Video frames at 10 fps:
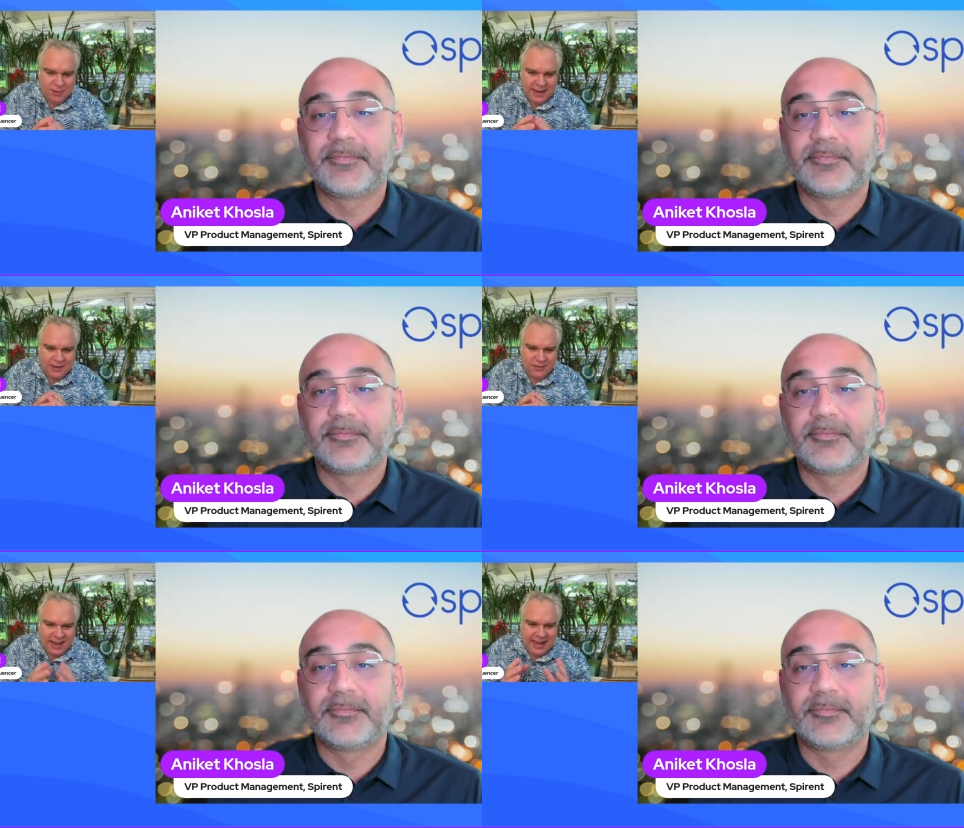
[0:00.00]

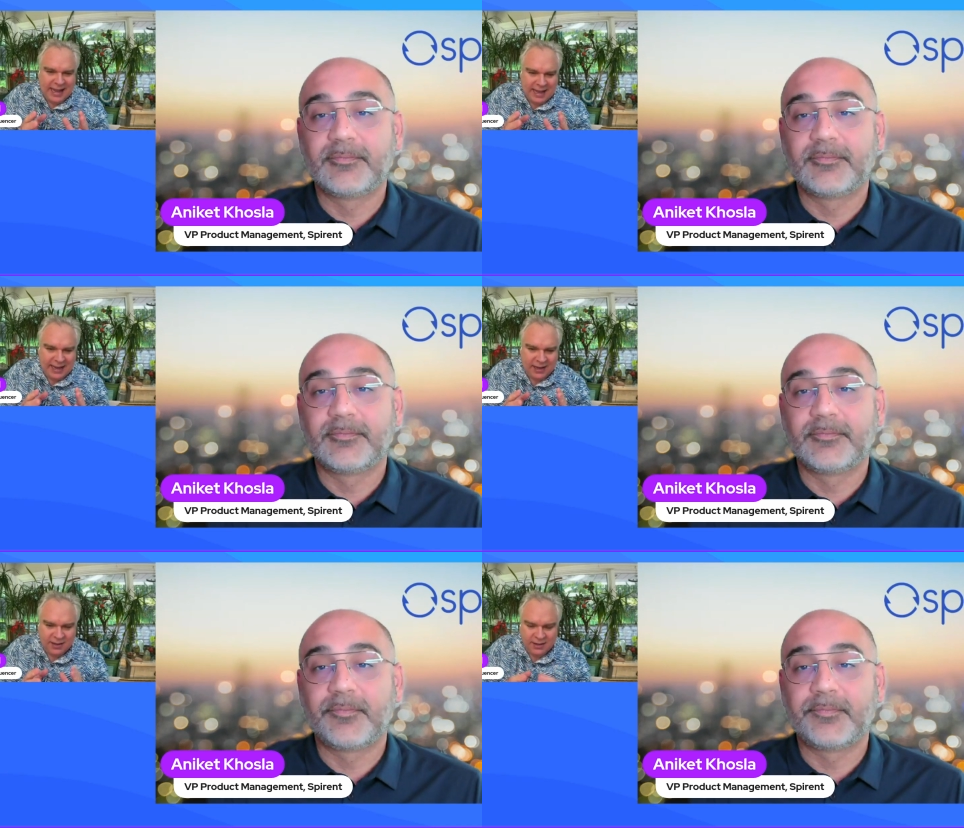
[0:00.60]
Speaker 1: impact of
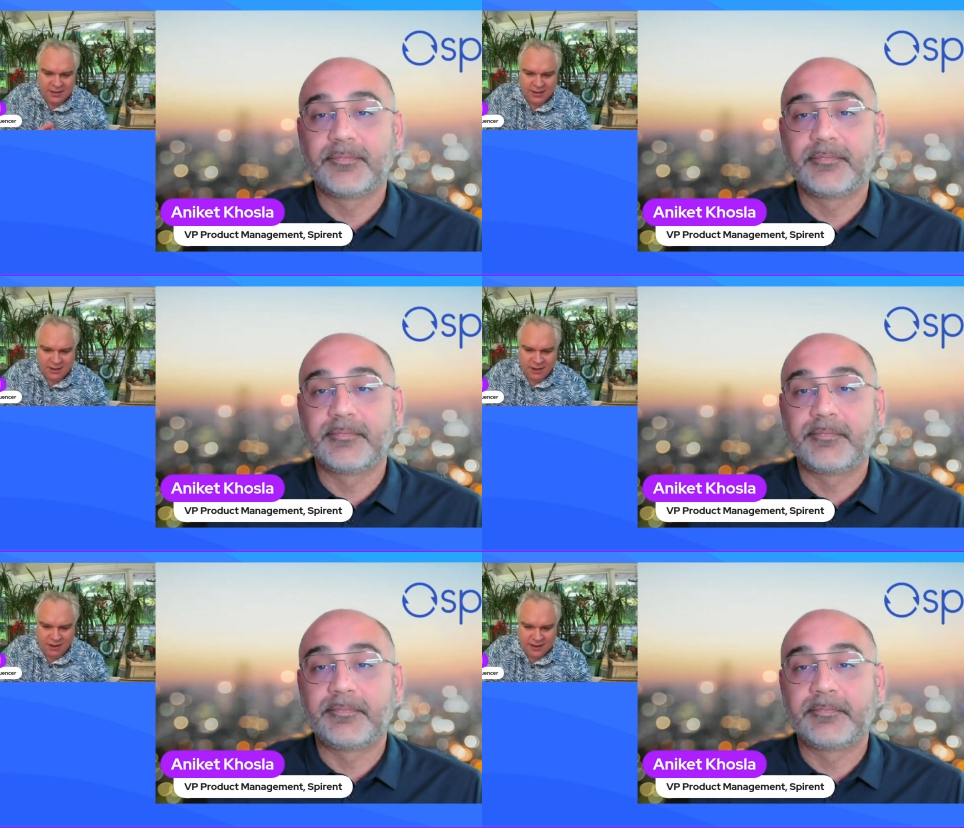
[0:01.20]
AI
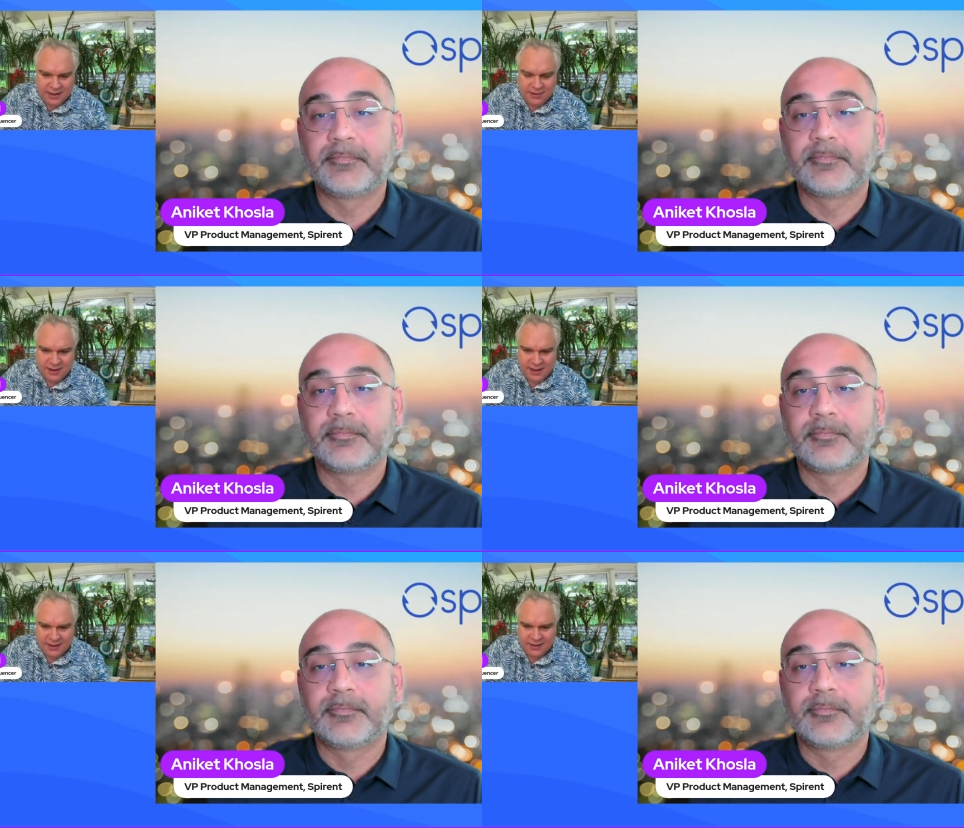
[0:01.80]
on
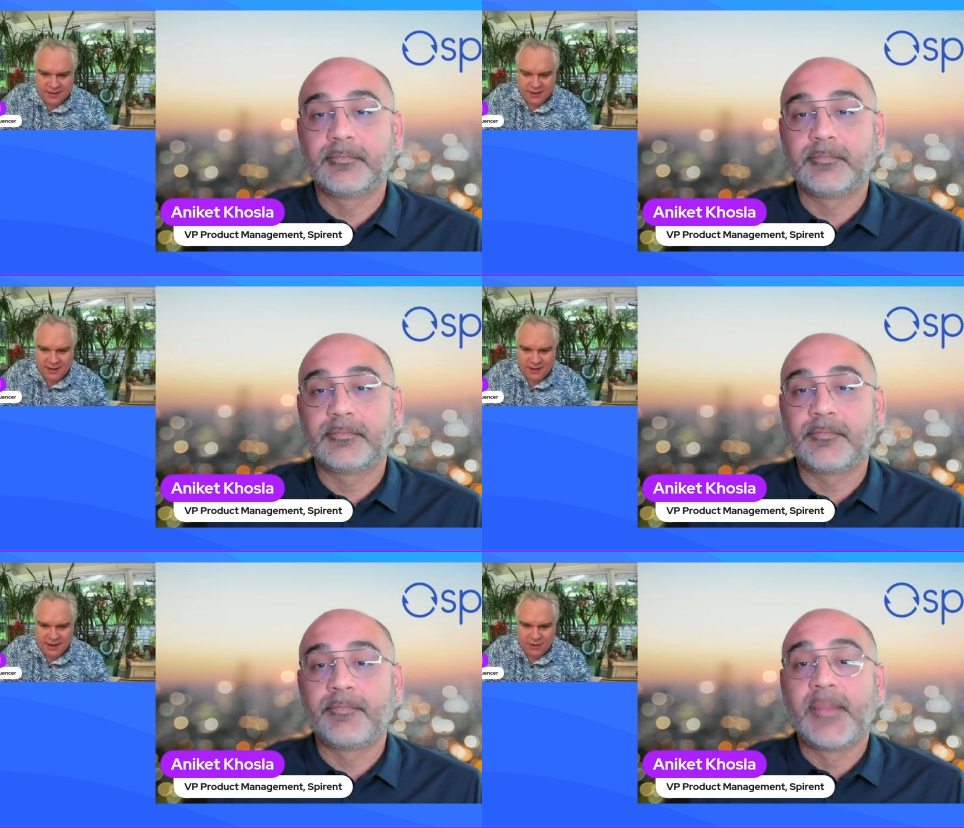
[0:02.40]
Ethernet
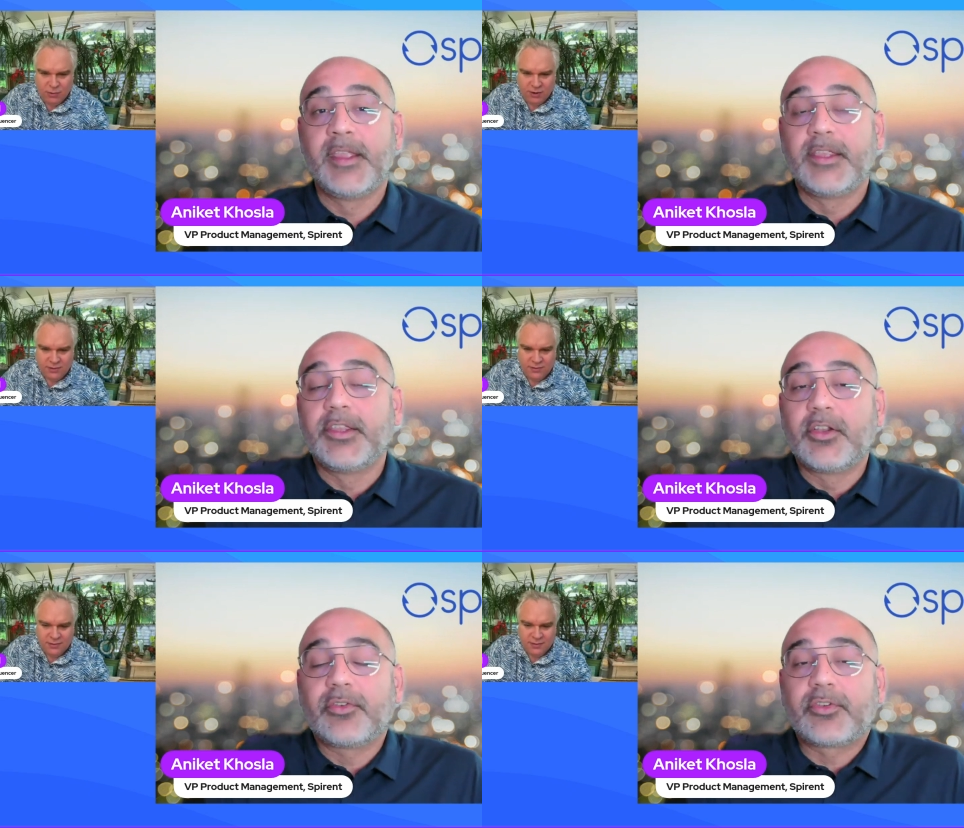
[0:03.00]
networks?
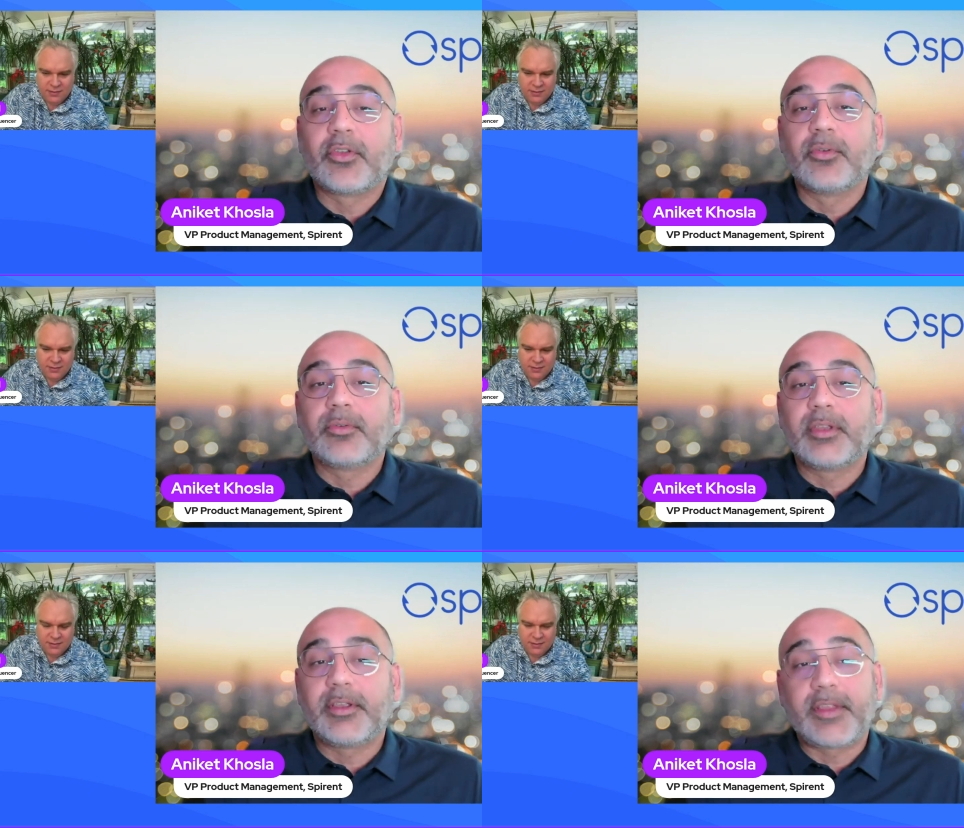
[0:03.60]
Speaker 2: You know,
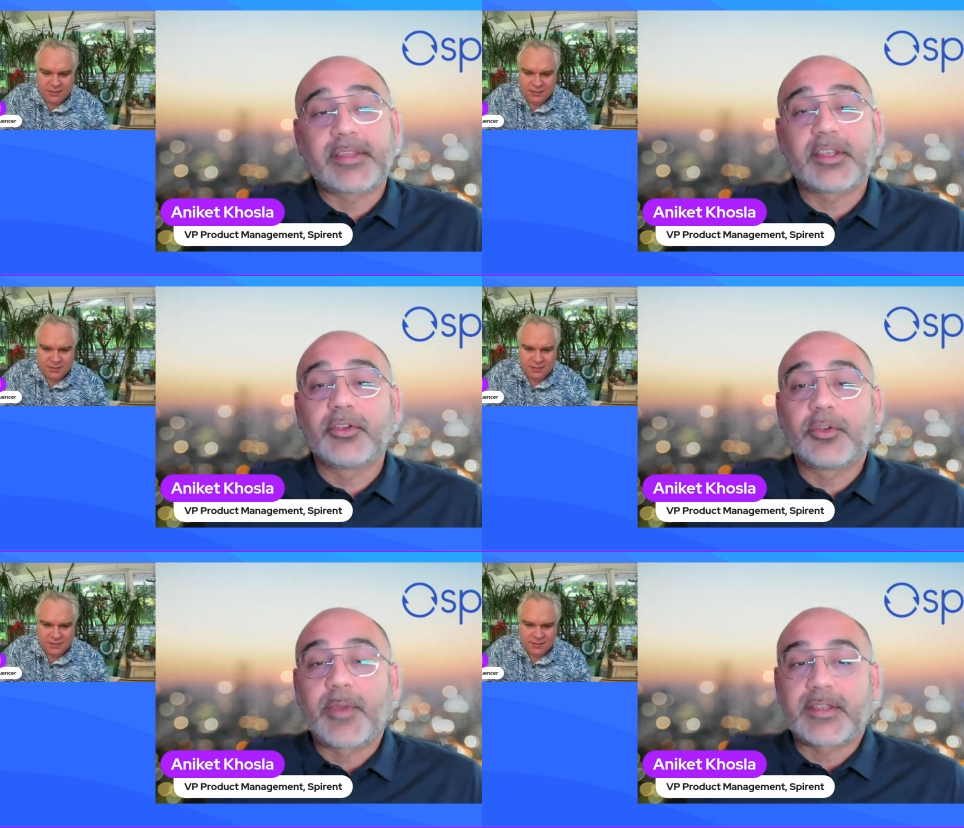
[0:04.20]
so that's a
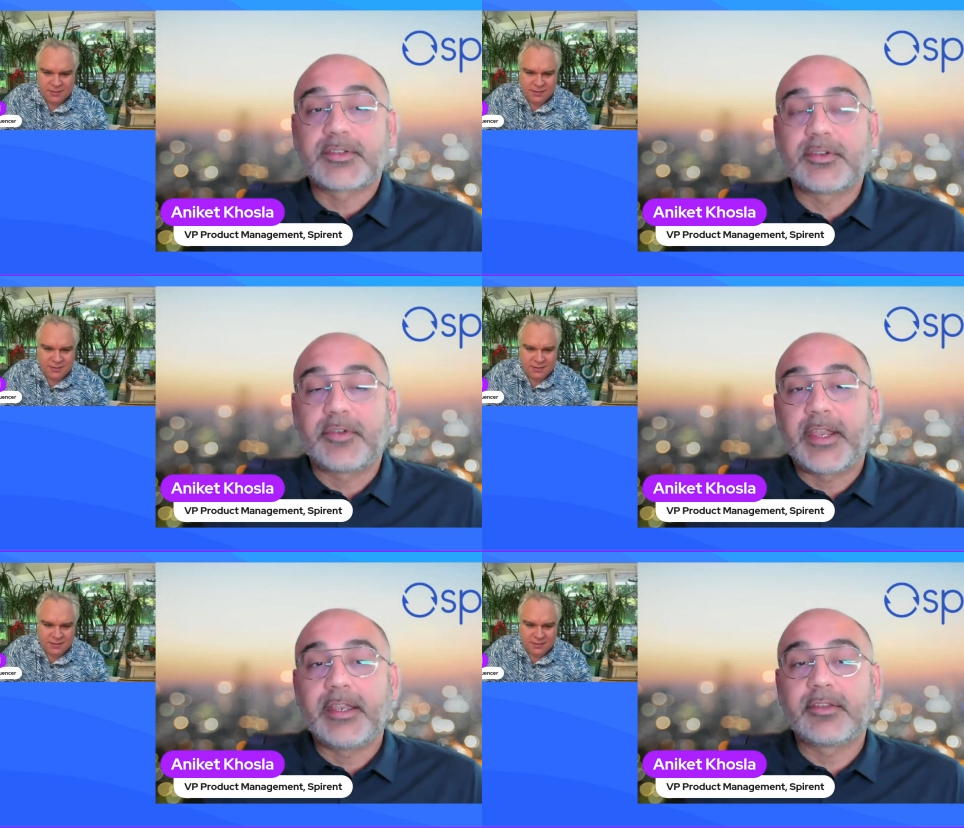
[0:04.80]
good question,
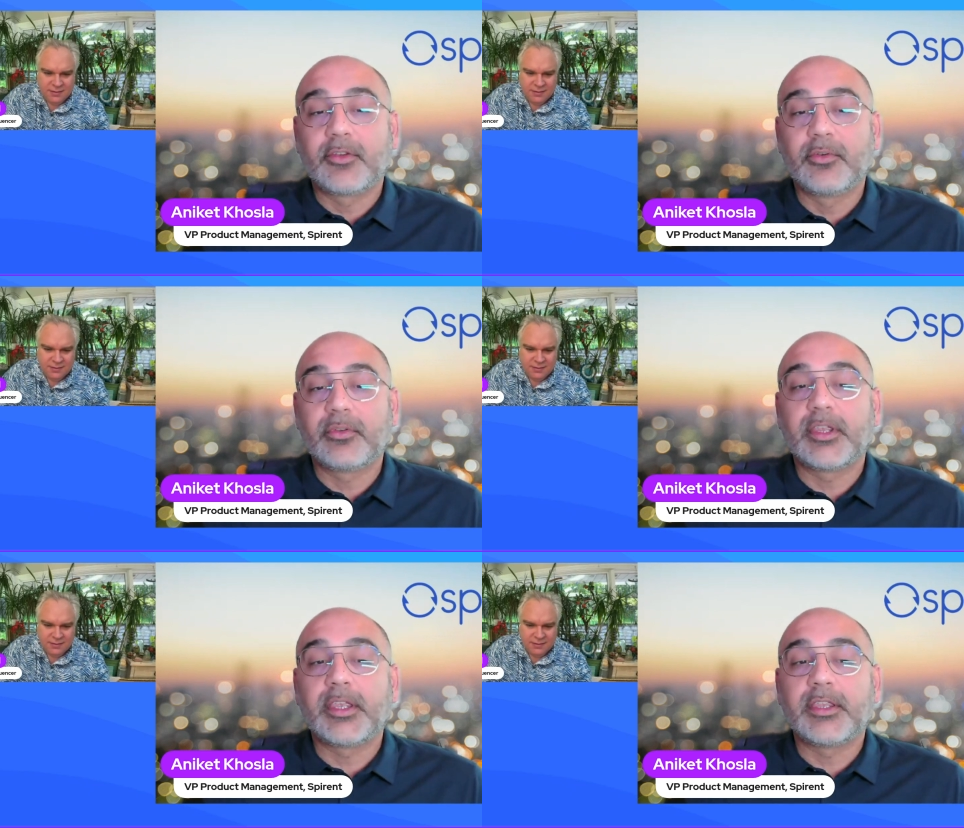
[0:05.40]
right?
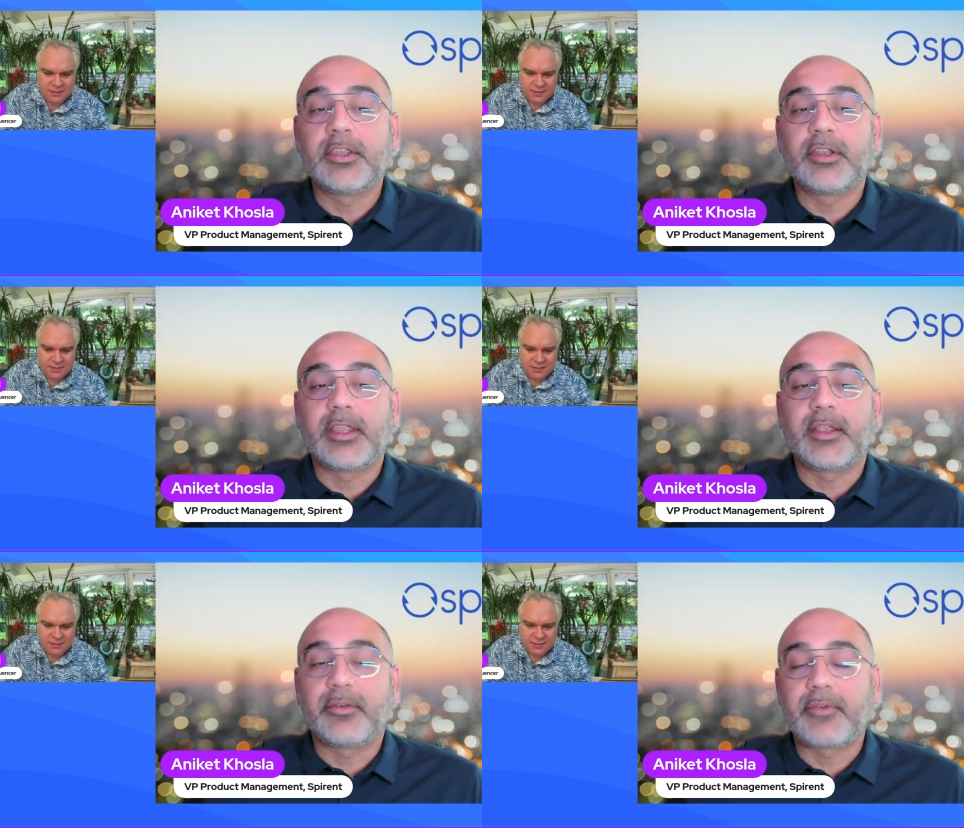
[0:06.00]
So
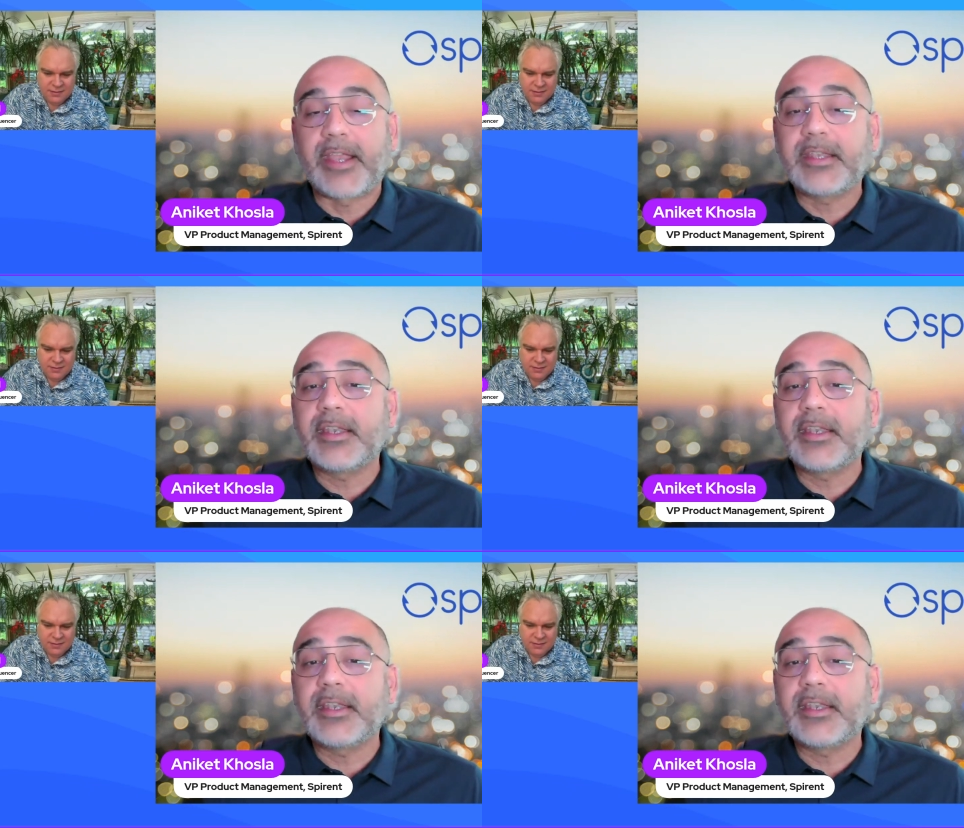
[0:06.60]
right